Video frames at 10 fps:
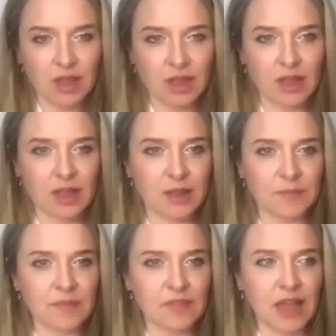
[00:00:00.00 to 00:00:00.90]

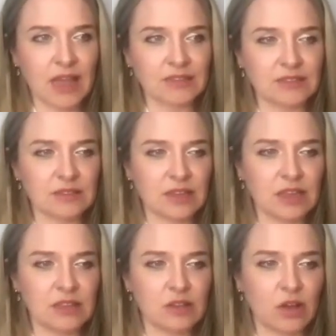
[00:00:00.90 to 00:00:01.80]
that they
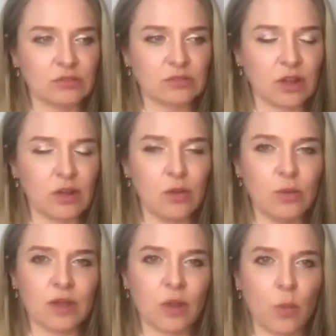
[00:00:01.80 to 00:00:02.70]
don't
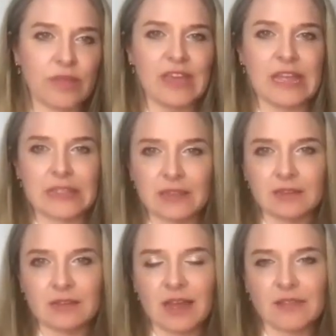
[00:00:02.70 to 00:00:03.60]
look within
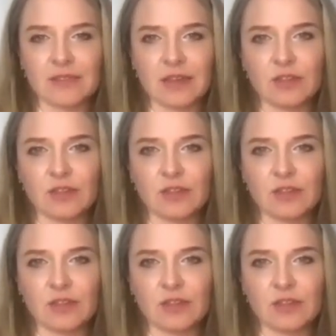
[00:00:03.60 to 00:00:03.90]
and they